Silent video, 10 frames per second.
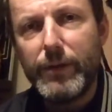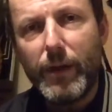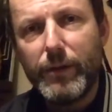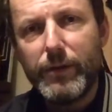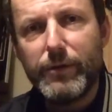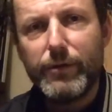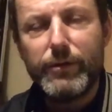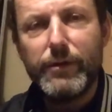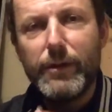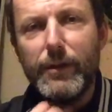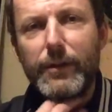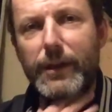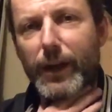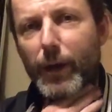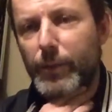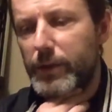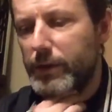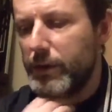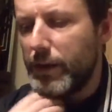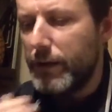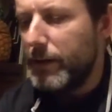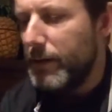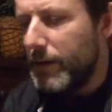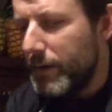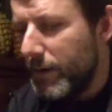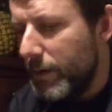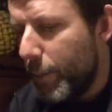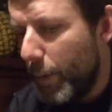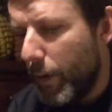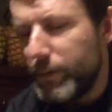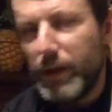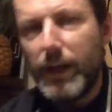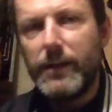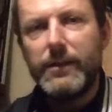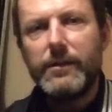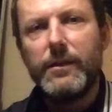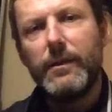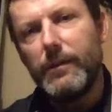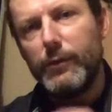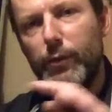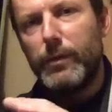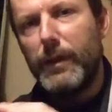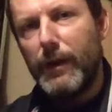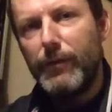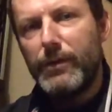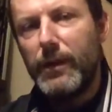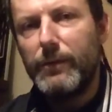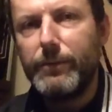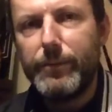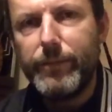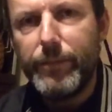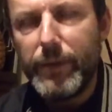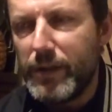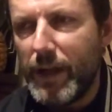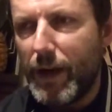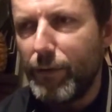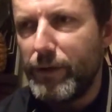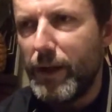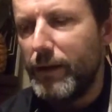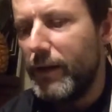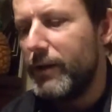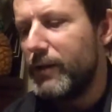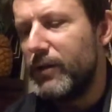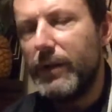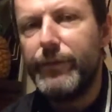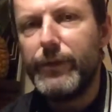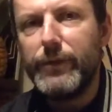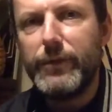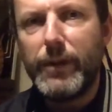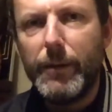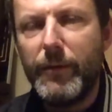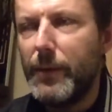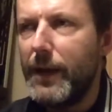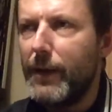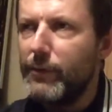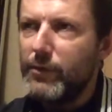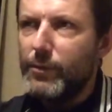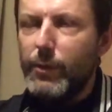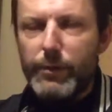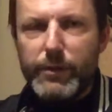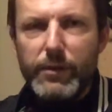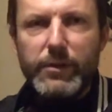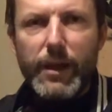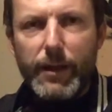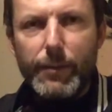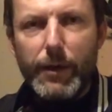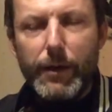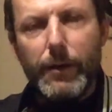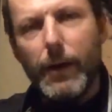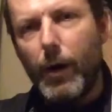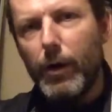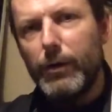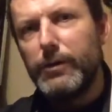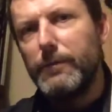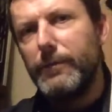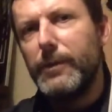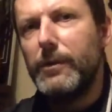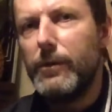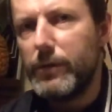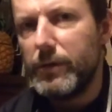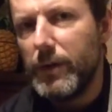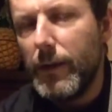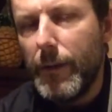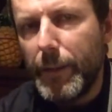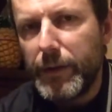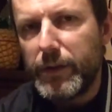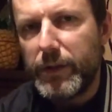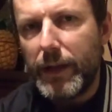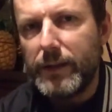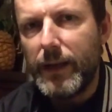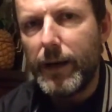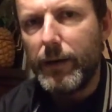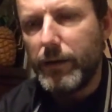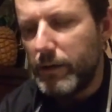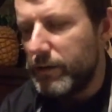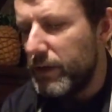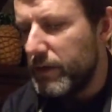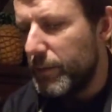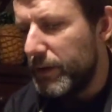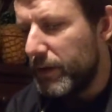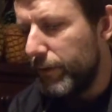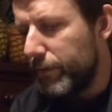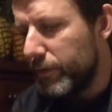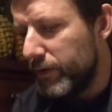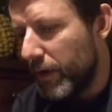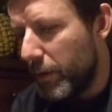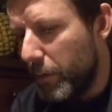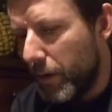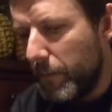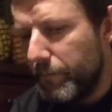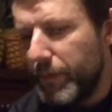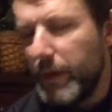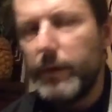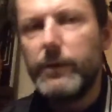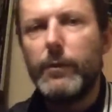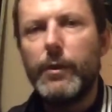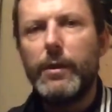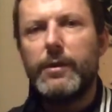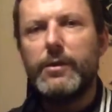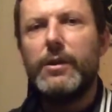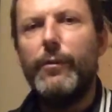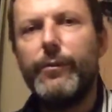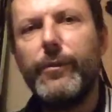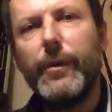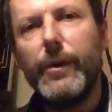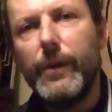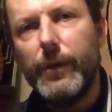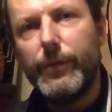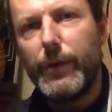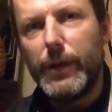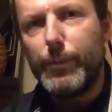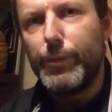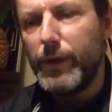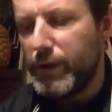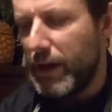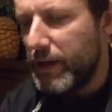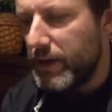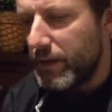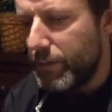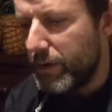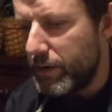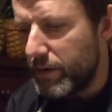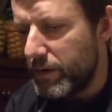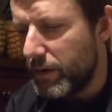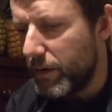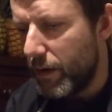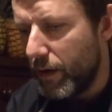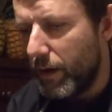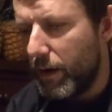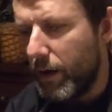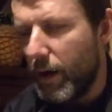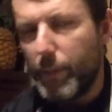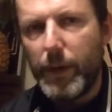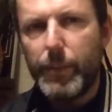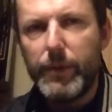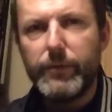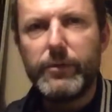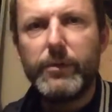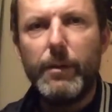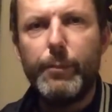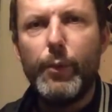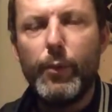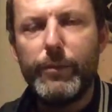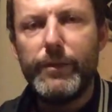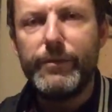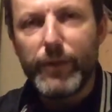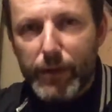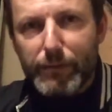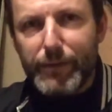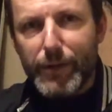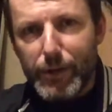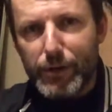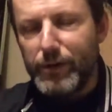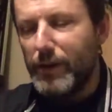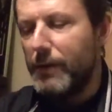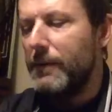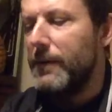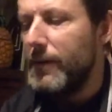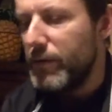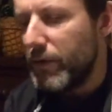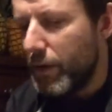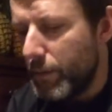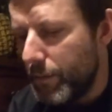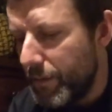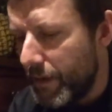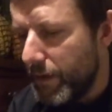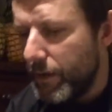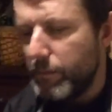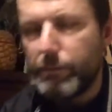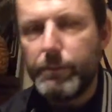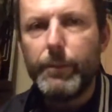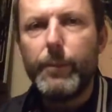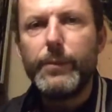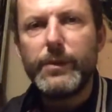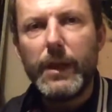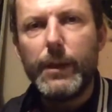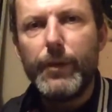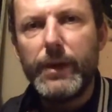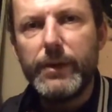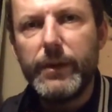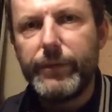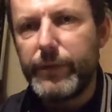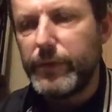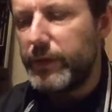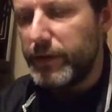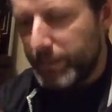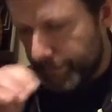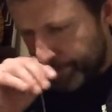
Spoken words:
Dogs just get on with it, don't they? But what I'm saying is that your character, it's character and it's different, you know. Everybody else just looks the same, you know. I like something that looks and stands out and is a bit different. So don't knock yourself, fucking appreciate it, because a lot of people have just got boring fucking features, you know. So celebrate your differences.